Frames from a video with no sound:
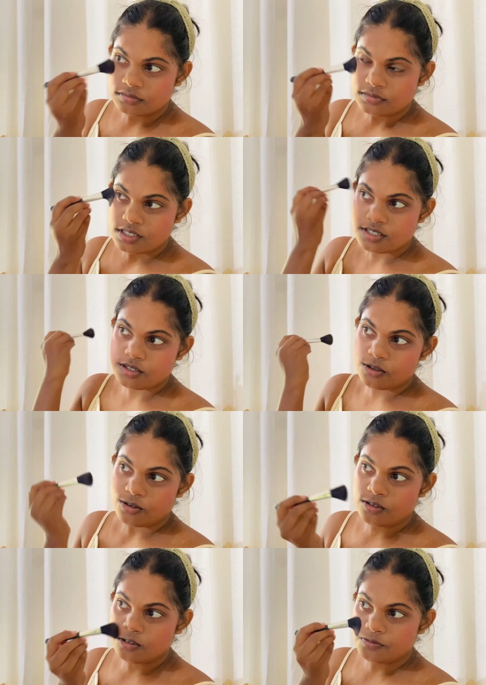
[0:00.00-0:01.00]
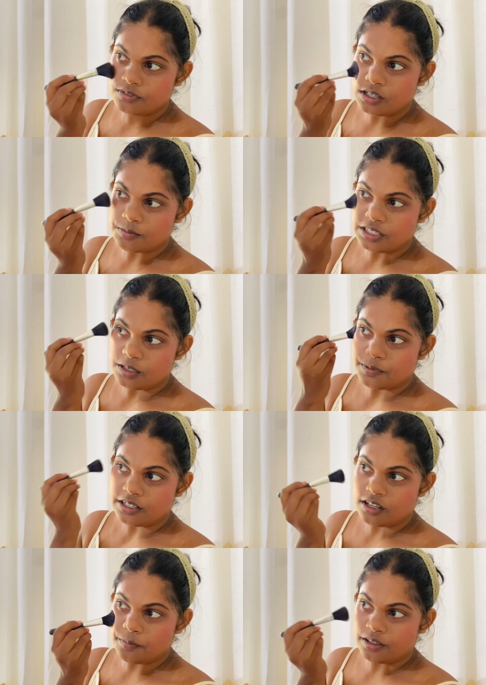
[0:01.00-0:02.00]
So I'm keeping
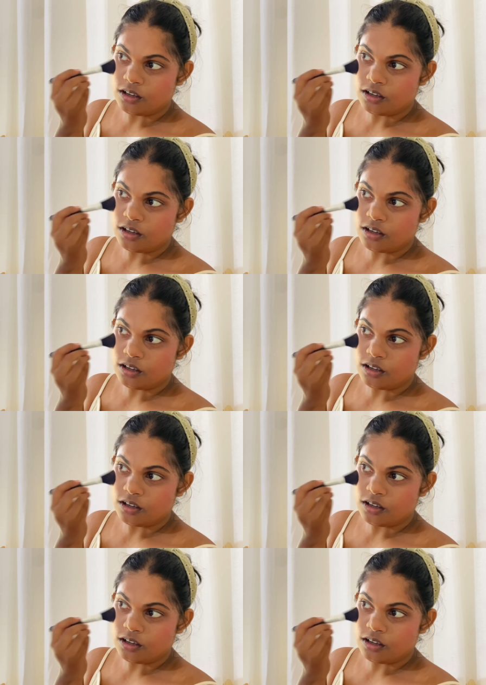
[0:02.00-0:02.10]
dabbing